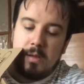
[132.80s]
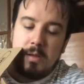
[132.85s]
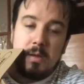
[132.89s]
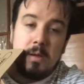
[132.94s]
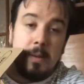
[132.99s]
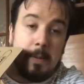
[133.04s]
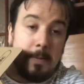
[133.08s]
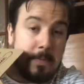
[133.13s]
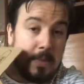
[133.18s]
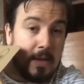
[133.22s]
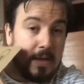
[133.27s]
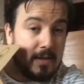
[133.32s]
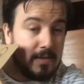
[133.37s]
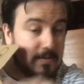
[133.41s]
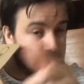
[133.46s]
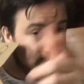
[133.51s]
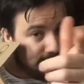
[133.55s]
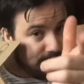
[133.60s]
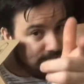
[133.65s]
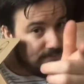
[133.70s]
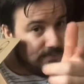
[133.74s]
But
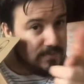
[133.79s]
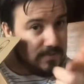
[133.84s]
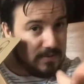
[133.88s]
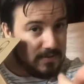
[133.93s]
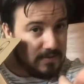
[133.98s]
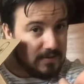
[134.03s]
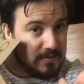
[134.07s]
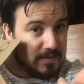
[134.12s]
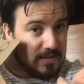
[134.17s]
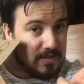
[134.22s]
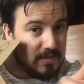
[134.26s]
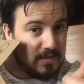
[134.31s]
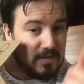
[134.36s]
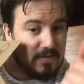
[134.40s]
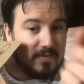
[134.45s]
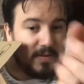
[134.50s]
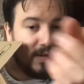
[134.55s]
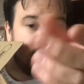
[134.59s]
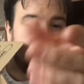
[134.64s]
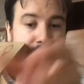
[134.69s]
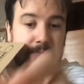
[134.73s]
since you've
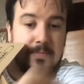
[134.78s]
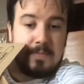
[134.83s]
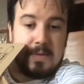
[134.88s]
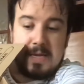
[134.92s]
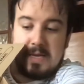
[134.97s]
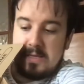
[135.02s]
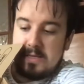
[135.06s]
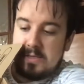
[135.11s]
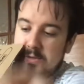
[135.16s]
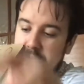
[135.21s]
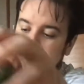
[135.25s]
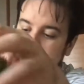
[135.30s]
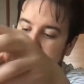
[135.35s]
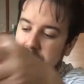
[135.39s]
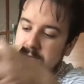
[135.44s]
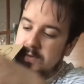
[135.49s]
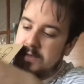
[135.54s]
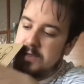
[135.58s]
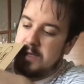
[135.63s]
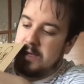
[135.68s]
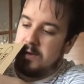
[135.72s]
come here to
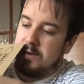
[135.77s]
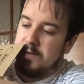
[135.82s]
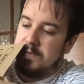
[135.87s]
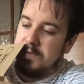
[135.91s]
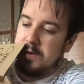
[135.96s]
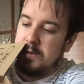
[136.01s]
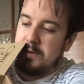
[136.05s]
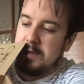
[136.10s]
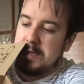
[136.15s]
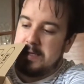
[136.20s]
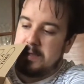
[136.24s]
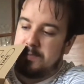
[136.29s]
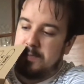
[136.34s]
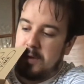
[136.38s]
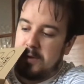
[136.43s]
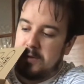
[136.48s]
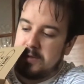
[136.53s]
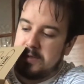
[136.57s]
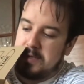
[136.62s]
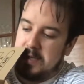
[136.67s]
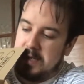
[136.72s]
see a review of this
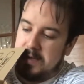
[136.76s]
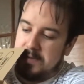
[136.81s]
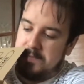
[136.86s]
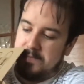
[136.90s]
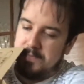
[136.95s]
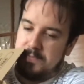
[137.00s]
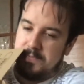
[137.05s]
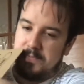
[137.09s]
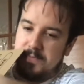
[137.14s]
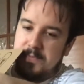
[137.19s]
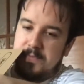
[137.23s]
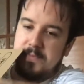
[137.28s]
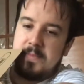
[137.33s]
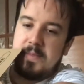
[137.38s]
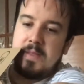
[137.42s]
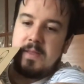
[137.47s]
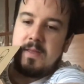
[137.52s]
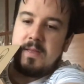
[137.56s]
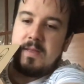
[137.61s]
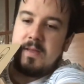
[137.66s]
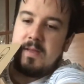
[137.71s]
box set,
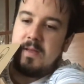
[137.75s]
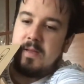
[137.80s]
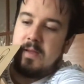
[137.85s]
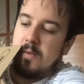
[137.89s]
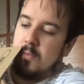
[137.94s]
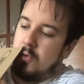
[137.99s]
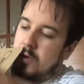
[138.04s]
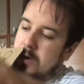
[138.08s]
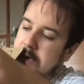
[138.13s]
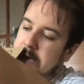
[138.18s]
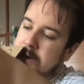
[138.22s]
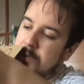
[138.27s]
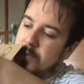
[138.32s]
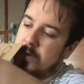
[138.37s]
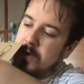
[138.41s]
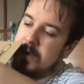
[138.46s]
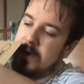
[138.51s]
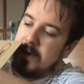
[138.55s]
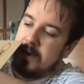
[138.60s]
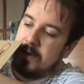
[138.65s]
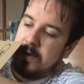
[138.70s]
what came with
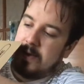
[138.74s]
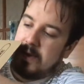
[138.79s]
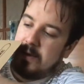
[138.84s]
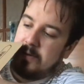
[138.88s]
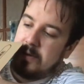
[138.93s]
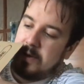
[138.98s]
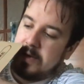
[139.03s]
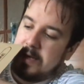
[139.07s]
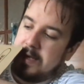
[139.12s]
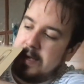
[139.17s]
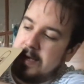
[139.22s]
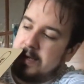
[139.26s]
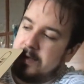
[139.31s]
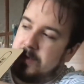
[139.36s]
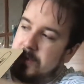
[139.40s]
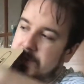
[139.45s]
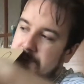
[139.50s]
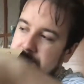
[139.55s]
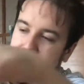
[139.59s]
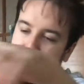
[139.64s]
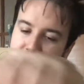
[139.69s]
it, how good it
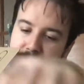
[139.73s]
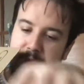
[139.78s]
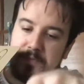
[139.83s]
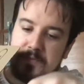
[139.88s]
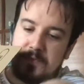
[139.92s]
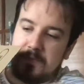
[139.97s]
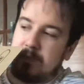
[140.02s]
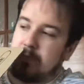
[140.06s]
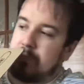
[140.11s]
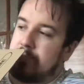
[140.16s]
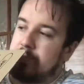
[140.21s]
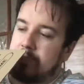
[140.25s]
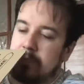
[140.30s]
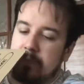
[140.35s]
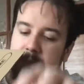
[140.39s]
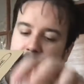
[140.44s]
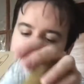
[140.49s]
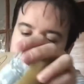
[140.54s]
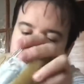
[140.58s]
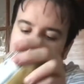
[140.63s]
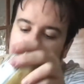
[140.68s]
is,
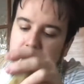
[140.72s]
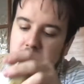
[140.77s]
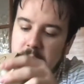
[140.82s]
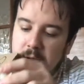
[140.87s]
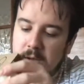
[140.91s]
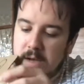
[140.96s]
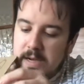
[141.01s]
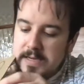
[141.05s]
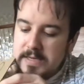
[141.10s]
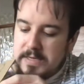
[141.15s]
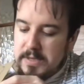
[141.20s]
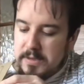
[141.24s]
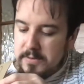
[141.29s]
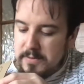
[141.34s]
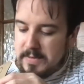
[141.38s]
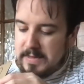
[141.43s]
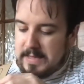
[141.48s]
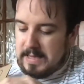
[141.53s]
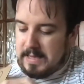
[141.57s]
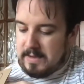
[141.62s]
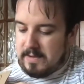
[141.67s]
I do
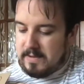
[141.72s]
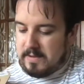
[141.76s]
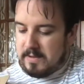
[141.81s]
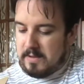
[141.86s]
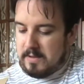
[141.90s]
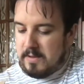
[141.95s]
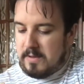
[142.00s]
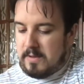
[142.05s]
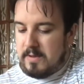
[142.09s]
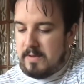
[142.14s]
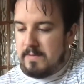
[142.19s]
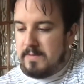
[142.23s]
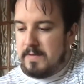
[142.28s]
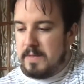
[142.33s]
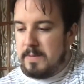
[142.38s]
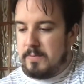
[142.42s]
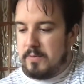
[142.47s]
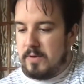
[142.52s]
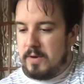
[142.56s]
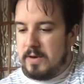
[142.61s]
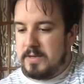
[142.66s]
think for the
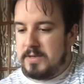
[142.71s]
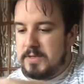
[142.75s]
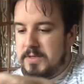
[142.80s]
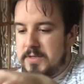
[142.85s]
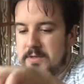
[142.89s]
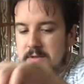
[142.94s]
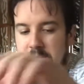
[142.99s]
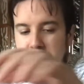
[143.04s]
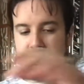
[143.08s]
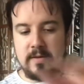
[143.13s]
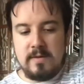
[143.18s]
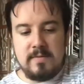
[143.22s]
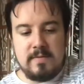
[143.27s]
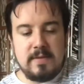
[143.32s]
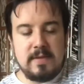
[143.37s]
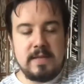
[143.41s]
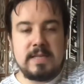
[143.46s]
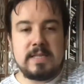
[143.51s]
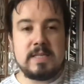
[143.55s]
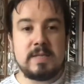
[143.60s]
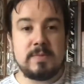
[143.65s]
price, for
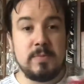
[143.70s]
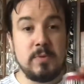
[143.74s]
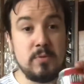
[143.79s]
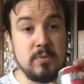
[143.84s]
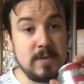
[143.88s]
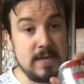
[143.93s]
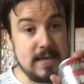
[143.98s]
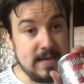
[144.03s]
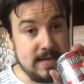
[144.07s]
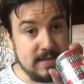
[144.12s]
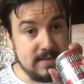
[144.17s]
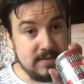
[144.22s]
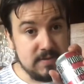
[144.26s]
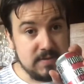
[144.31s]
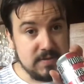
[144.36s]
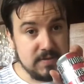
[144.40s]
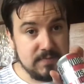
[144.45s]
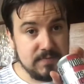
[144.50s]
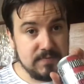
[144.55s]
these small cans,